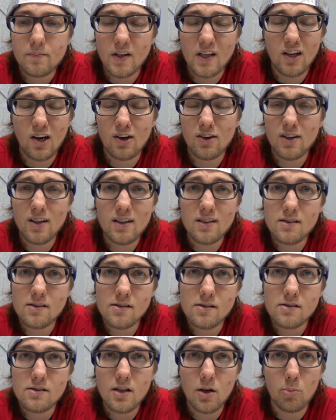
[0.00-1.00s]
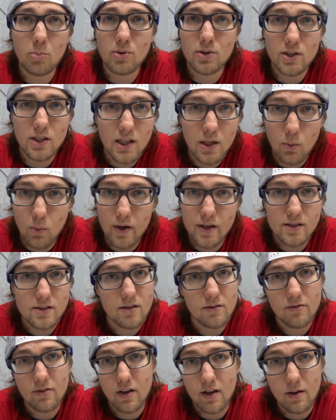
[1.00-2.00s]
Guardians, complete waste
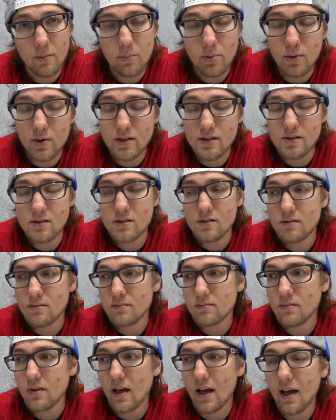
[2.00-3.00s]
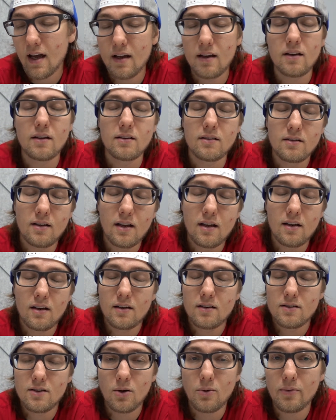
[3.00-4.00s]
of fucking points. I
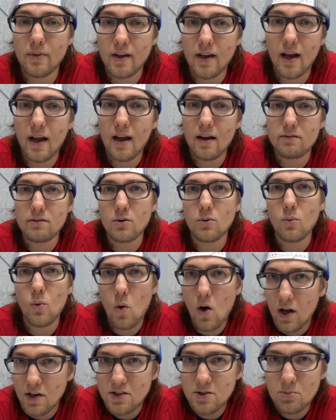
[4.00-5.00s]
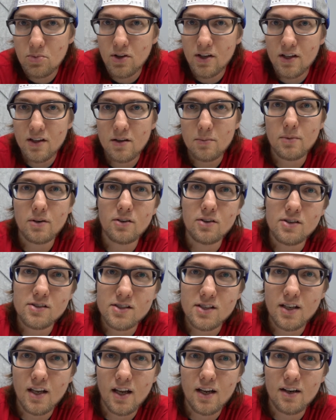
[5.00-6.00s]
don't think I ever want to play them in a
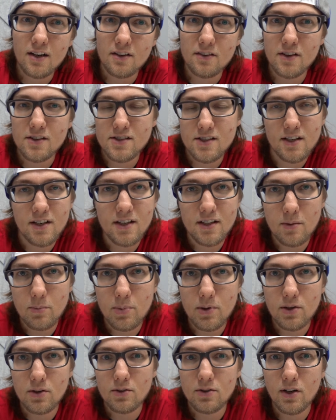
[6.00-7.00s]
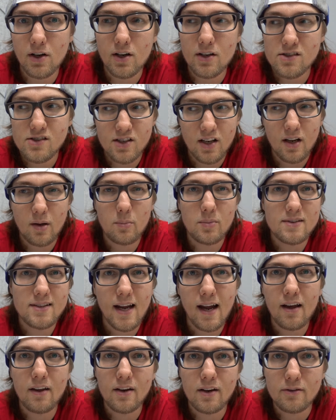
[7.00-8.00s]
list again unless I need to build a second
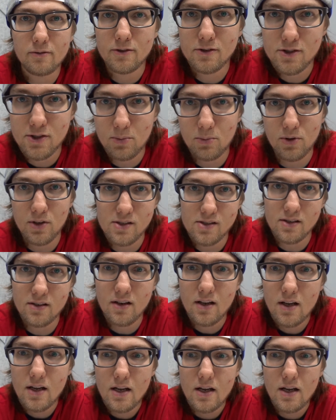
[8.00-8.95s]
battalion for some reason.